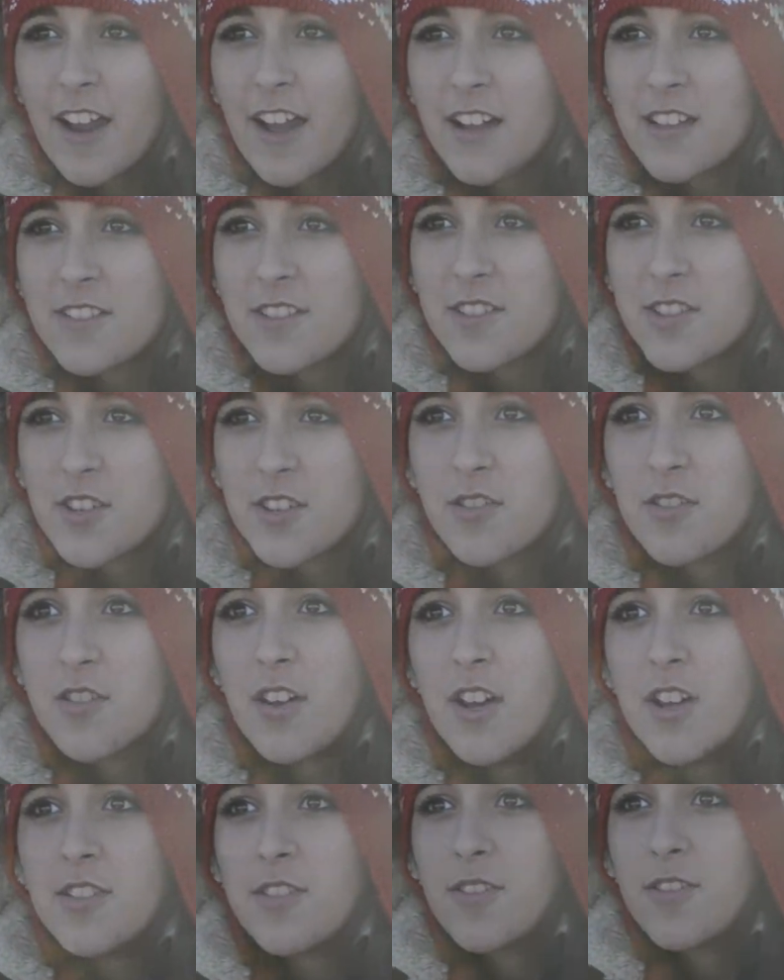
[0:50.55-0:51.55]
altitude,
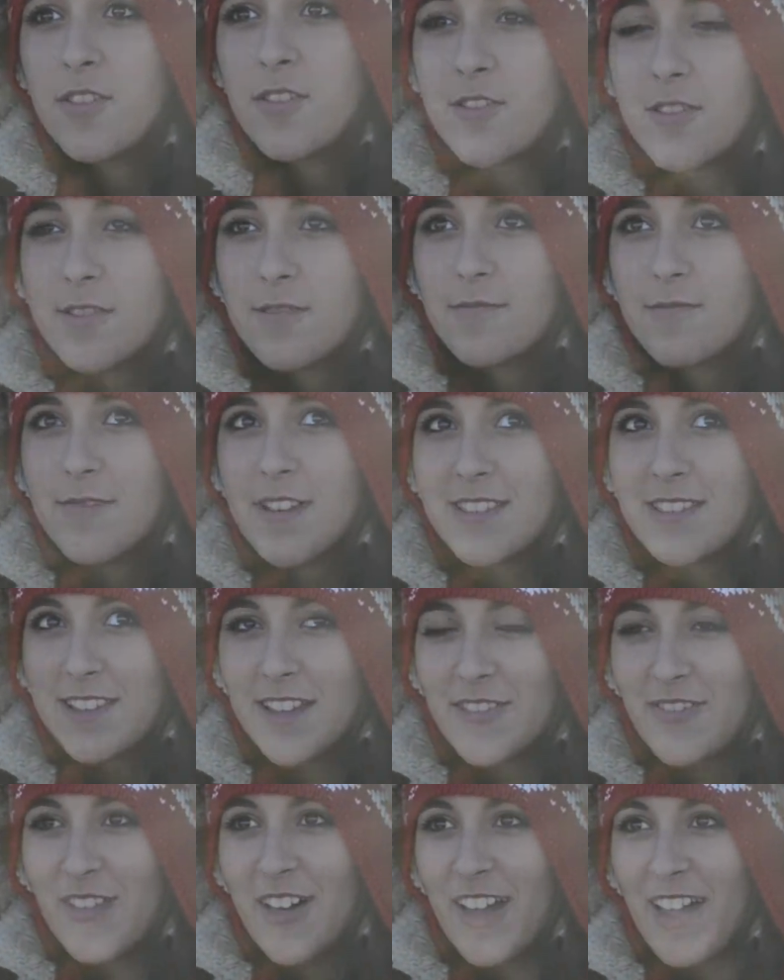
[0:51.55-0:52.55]
so there's less
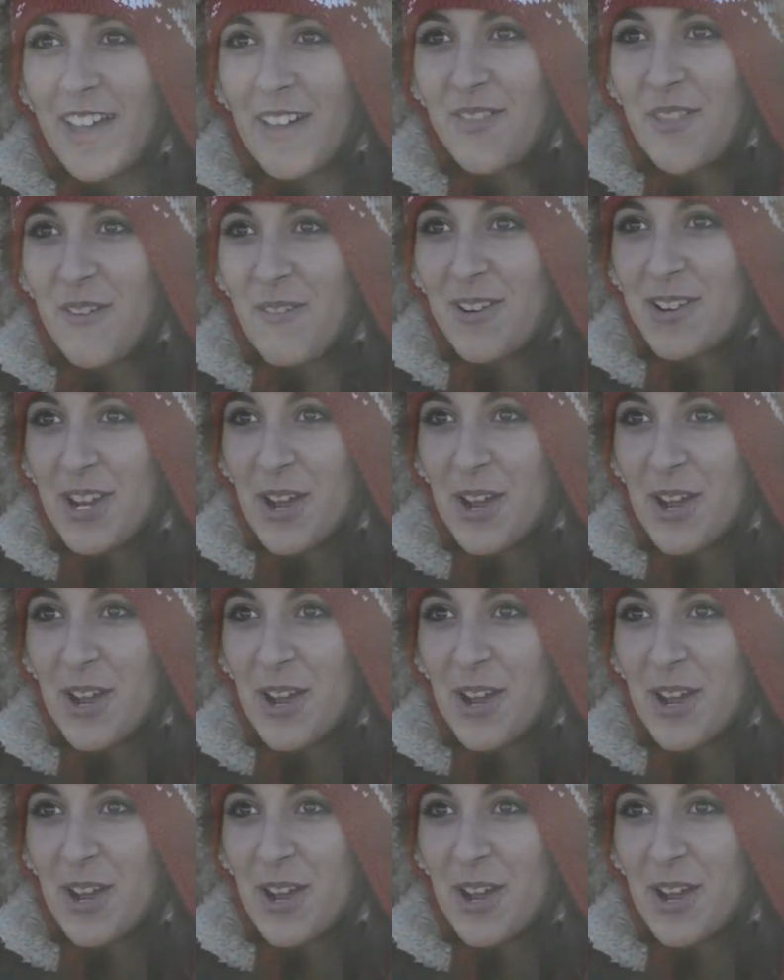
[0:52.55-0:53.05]
sunlight and lower